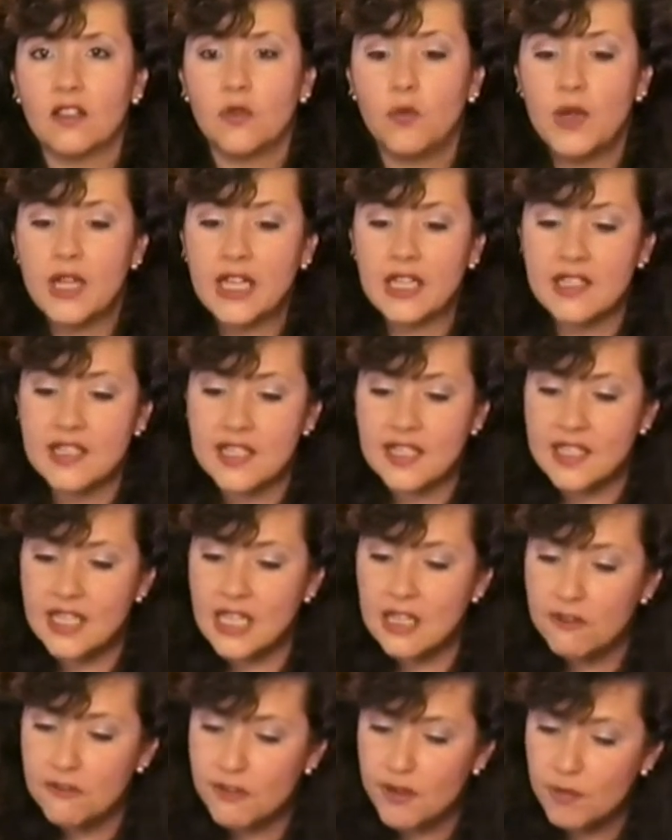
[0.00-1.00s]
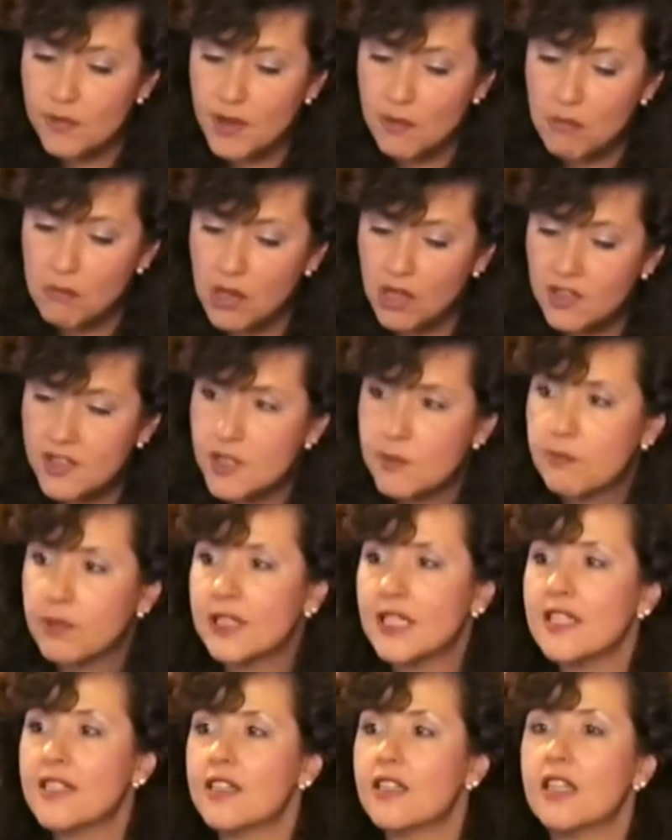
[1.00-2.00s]
We can see from the
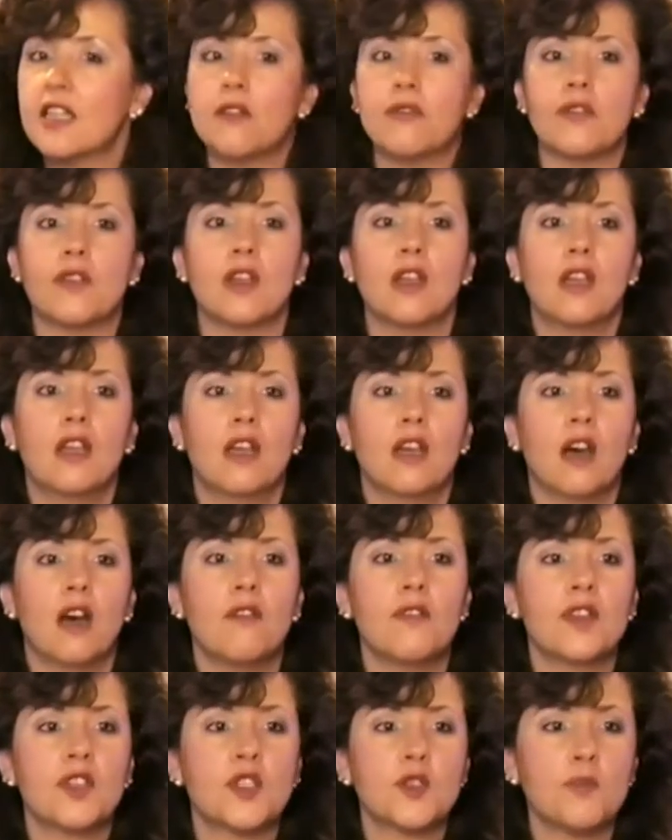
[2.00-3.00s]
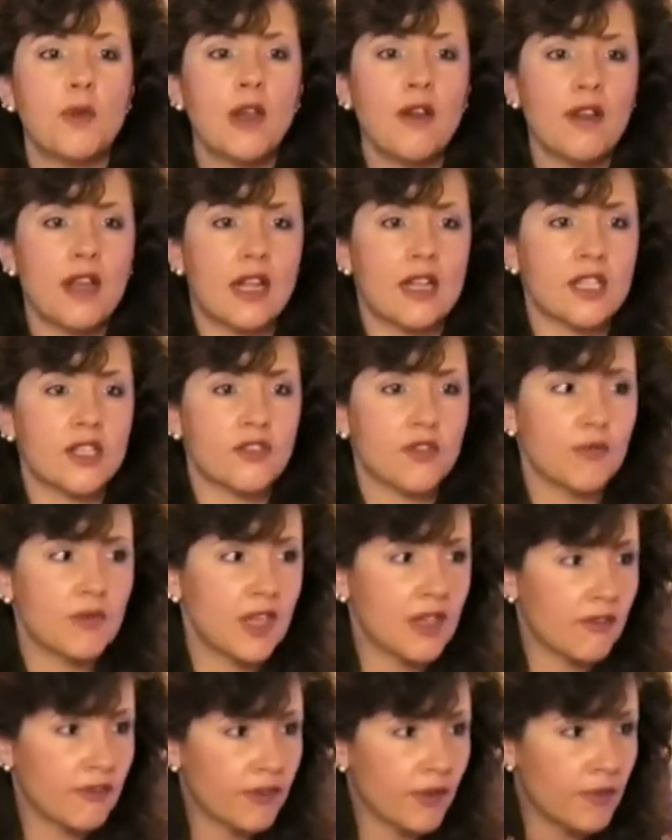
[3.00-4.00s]
multiplicity of, of experience, from,
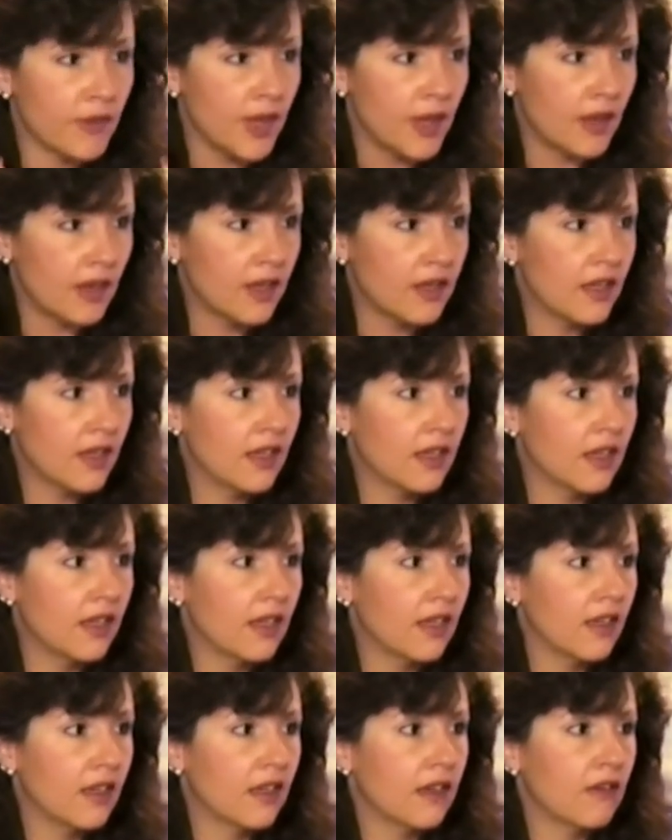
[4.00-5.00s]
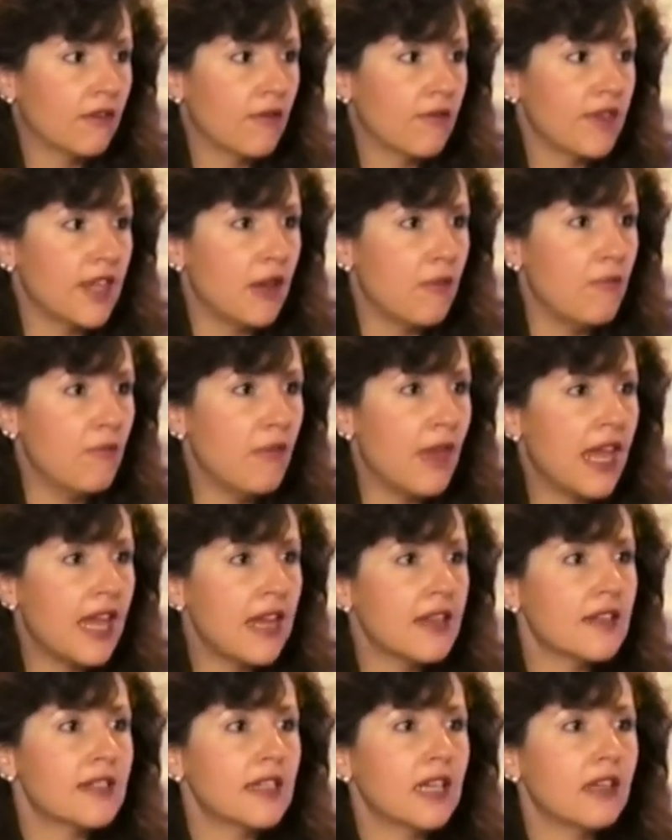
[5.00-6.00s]
the, from the, the
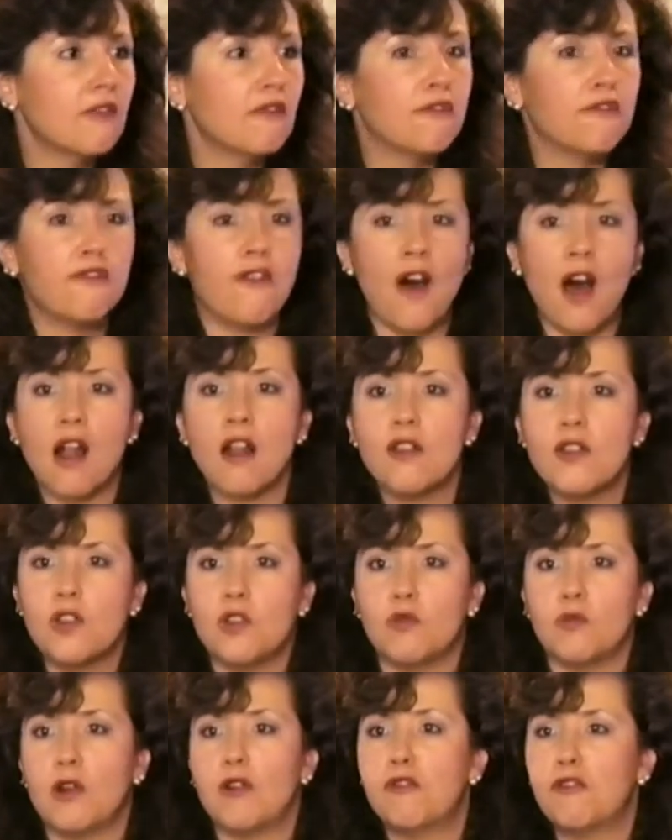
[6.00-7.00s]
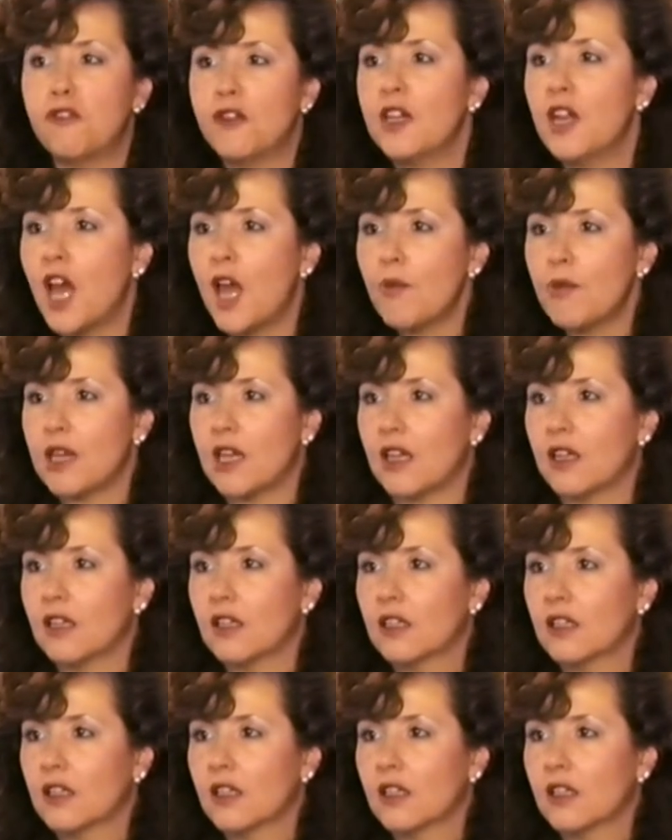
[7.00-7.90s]
amazing volume of phenomena,